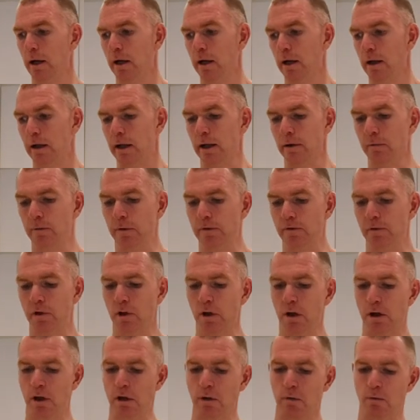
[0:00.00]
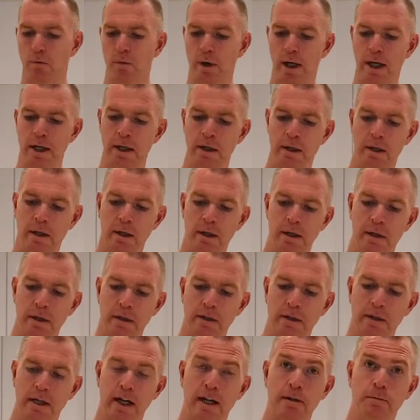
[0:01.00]
Then we've got one
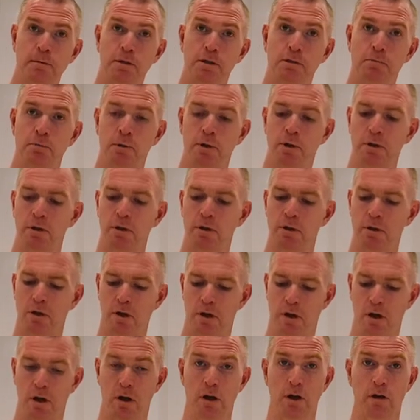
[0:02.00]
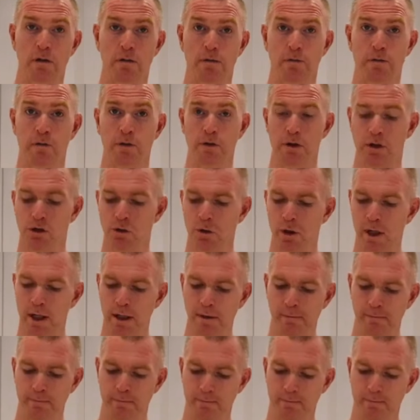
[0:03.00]
tablespoon of sugar.